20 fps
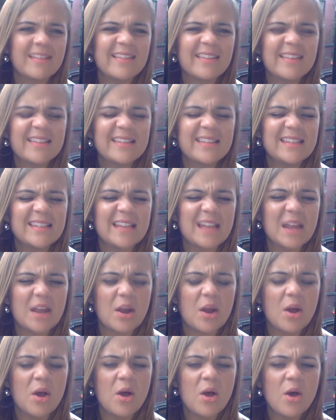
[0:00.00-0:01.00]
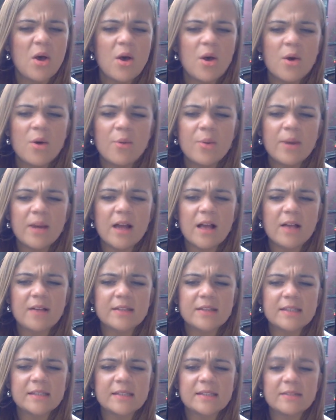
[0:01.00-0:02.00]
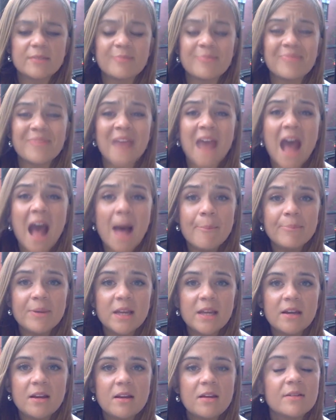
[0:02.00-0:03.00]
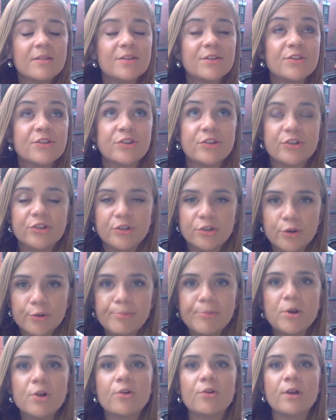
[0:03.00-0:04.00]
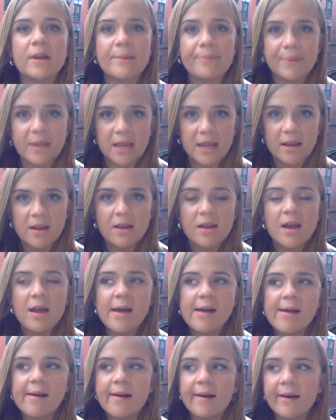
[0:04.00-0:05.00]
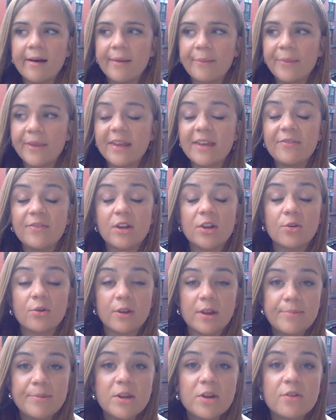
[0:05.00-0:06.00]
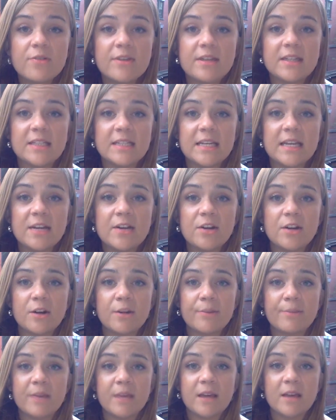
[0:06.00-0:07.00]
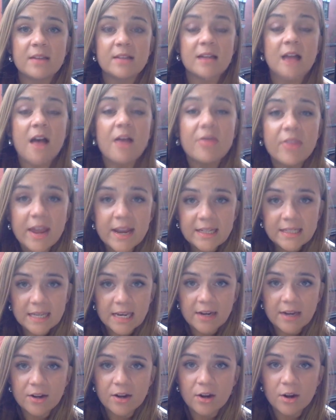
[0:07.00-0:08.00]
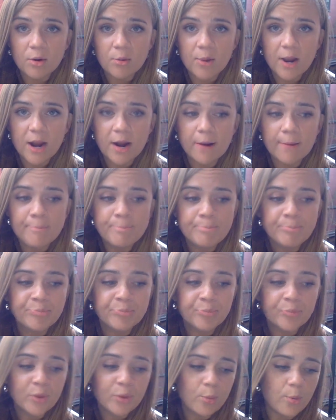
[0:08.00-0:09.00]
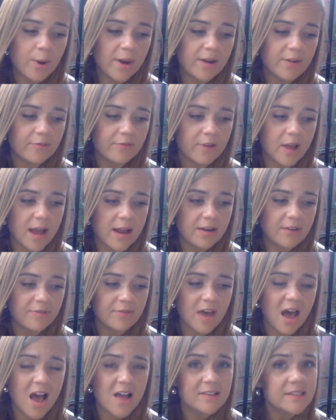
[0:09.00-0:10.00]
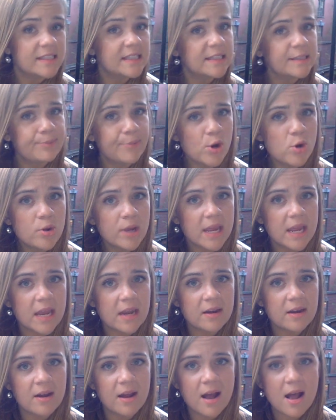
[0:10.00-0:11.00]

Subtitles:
Let's see, what else? Happn, super creepy, even creepier than Tinder, because unlike Tinder, where one of kind of the unspoken,